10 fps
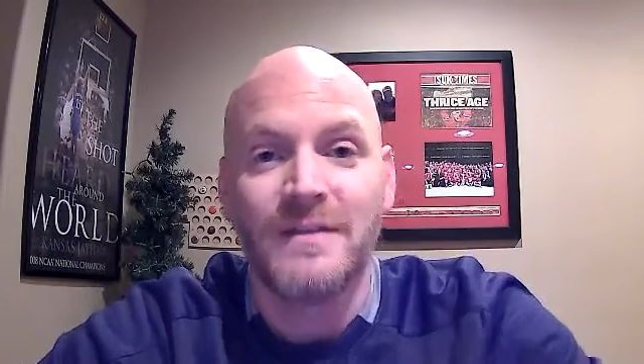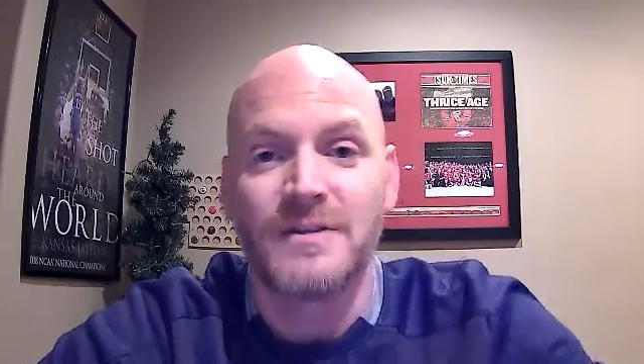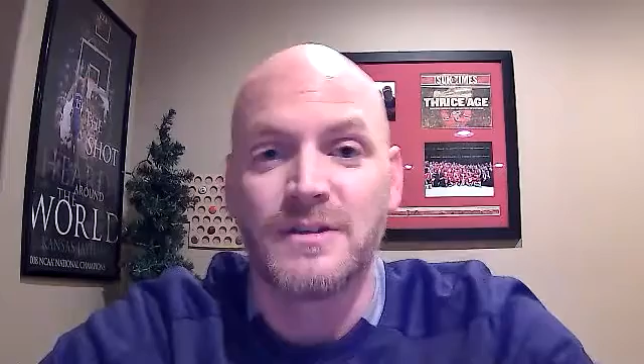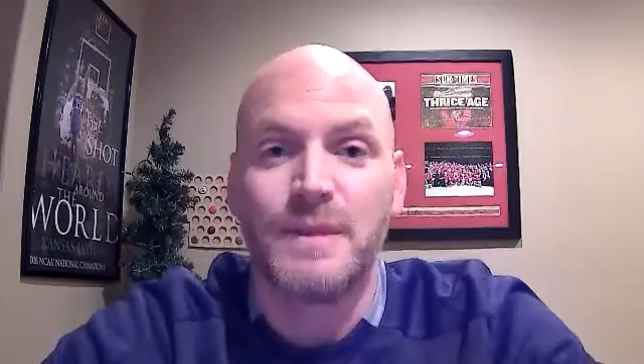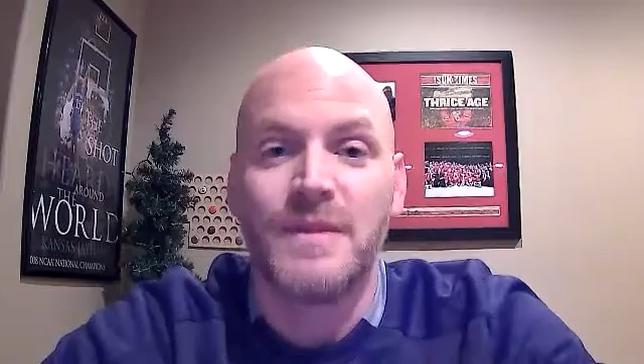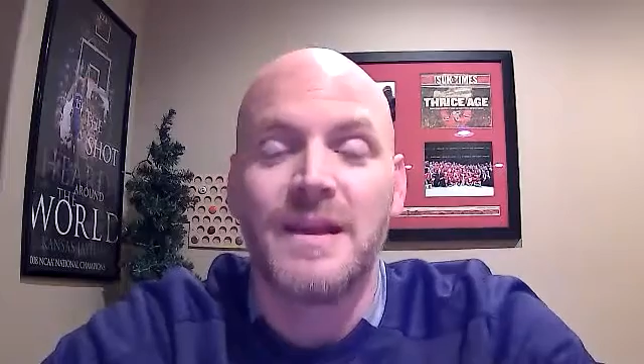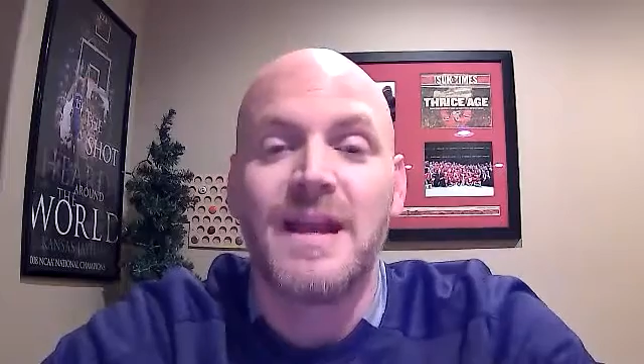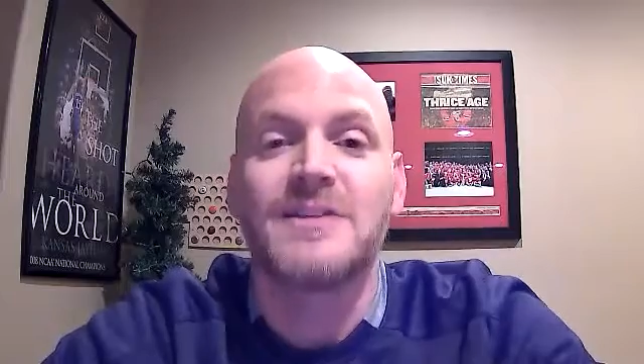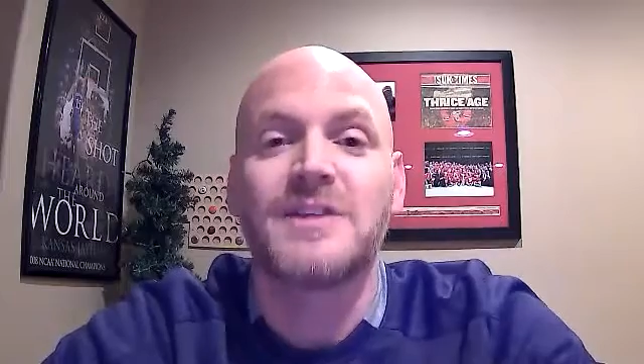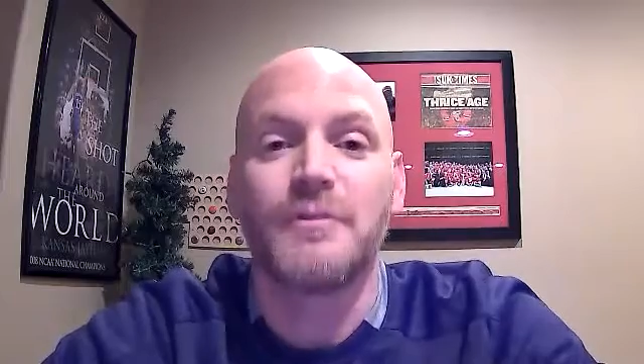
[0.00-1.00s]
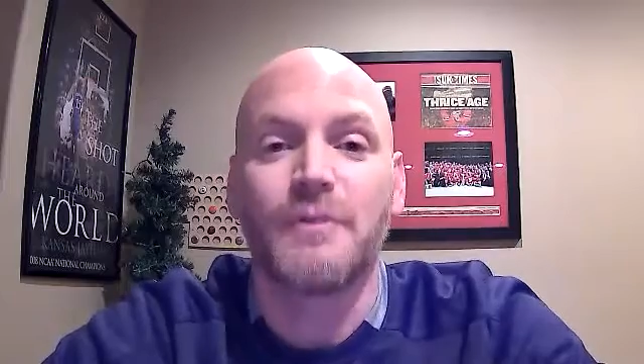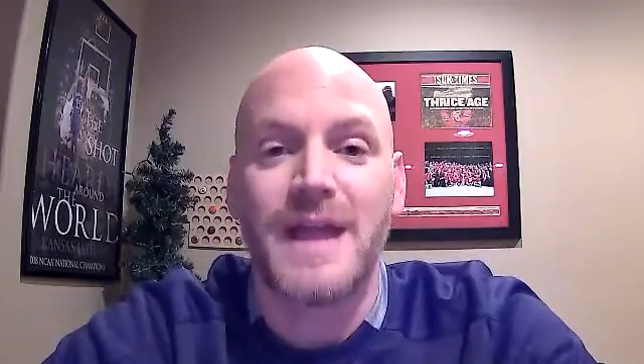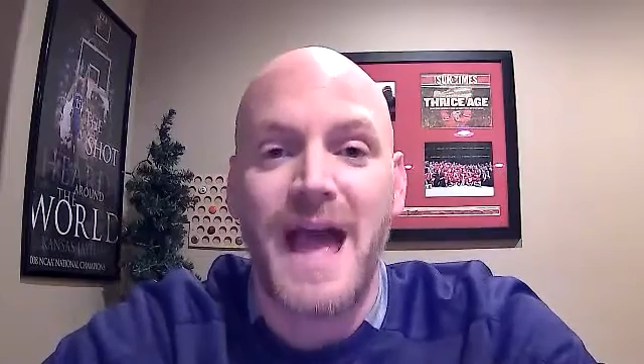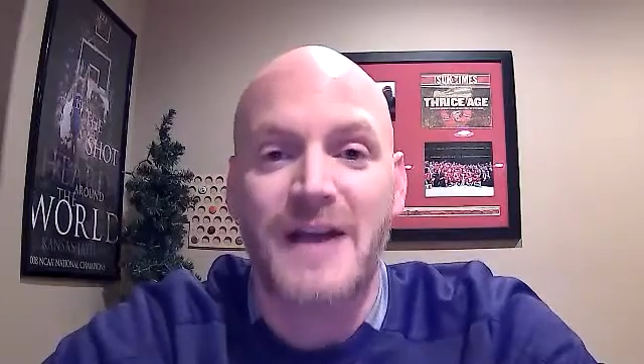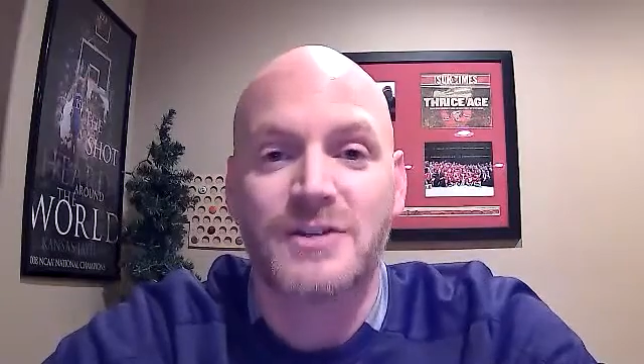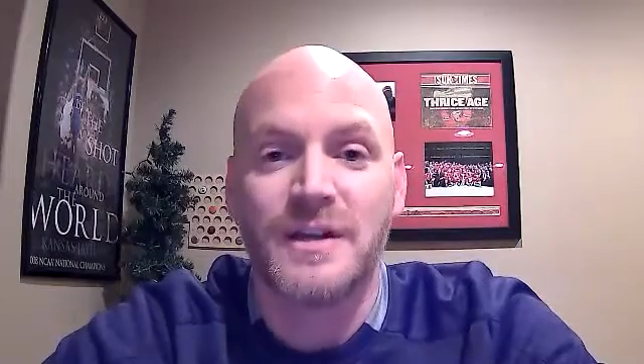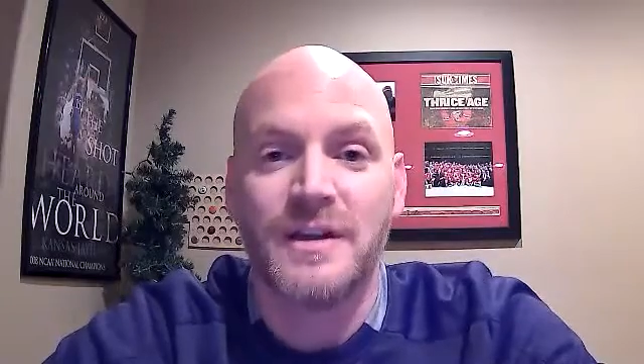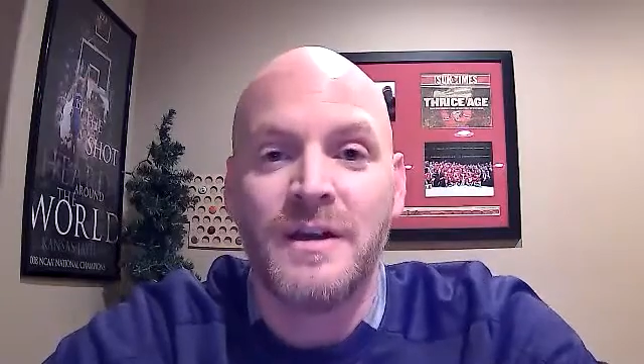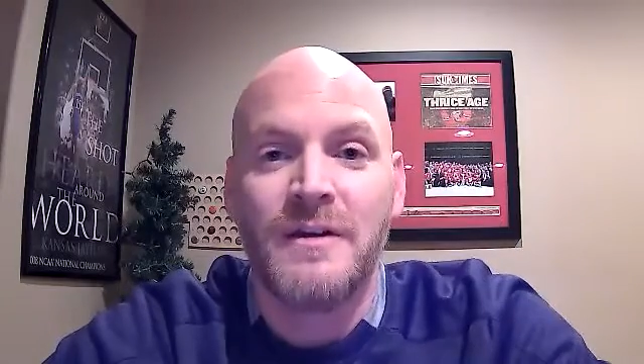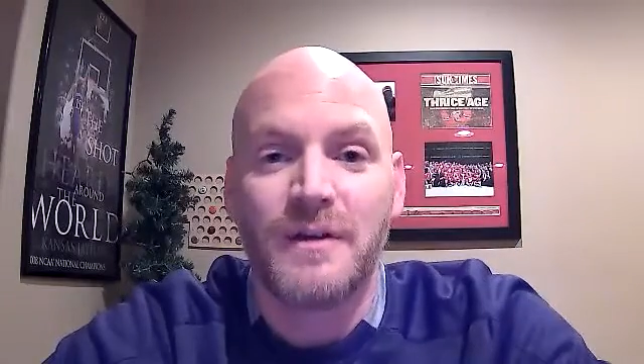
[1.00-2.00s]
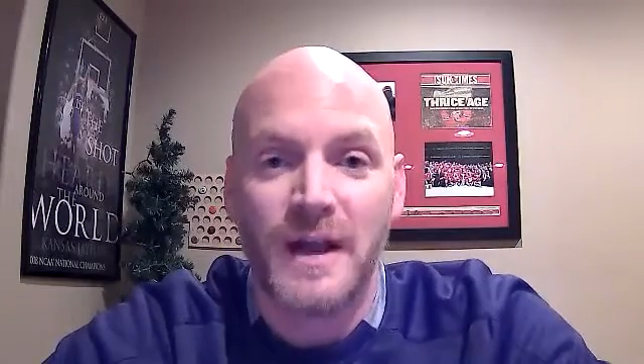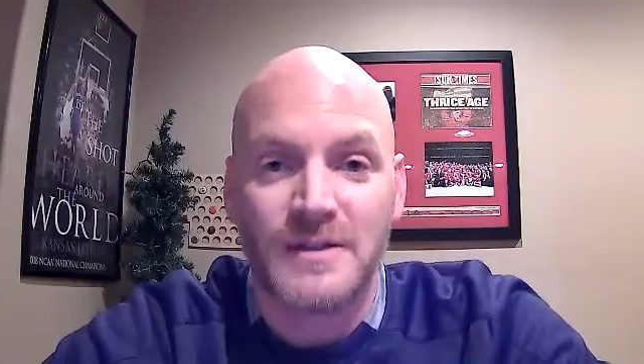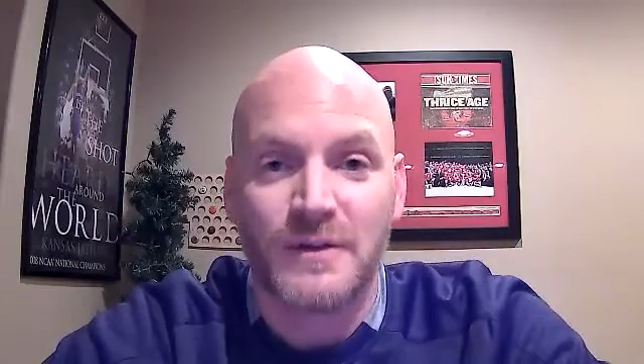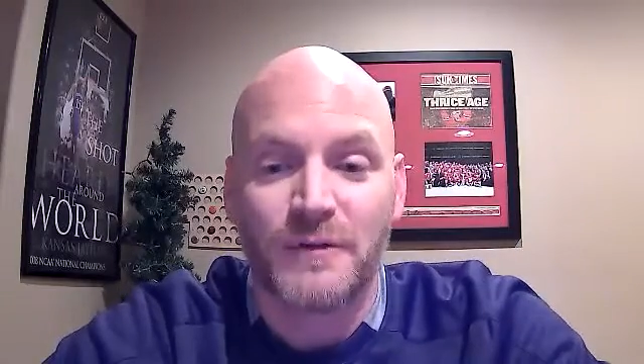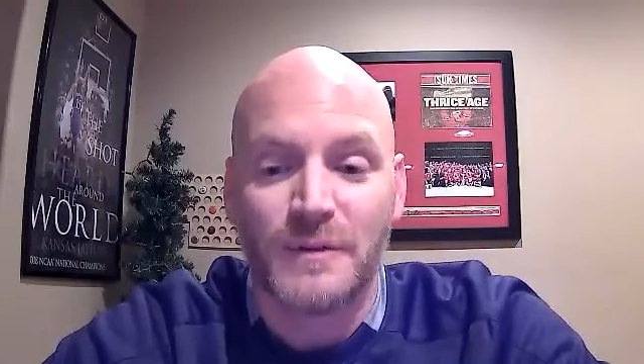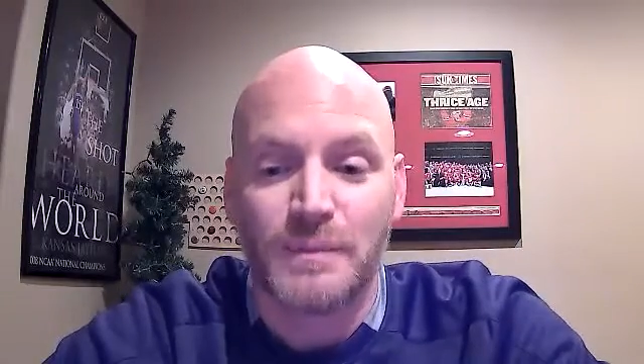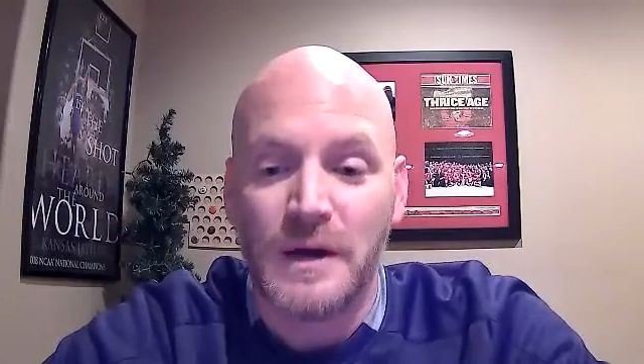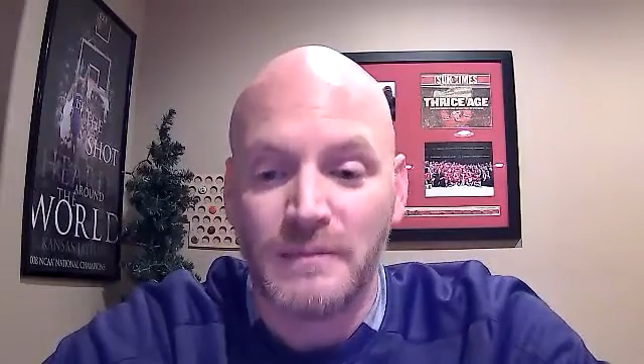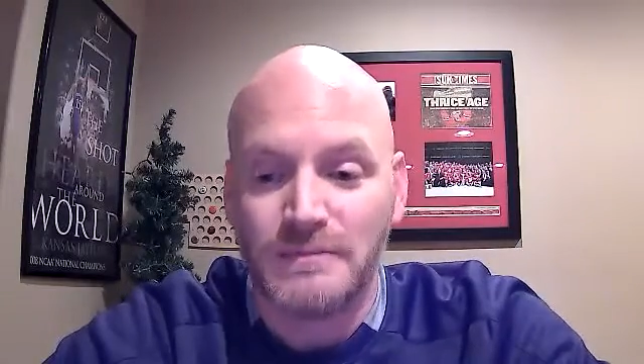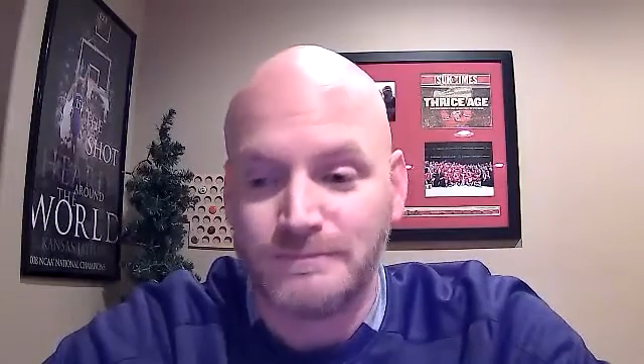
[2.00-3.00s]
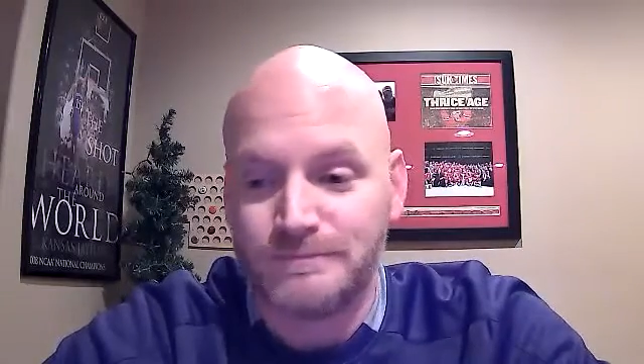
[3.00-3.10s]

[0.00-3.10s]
This has been the instant reaction for Husker football.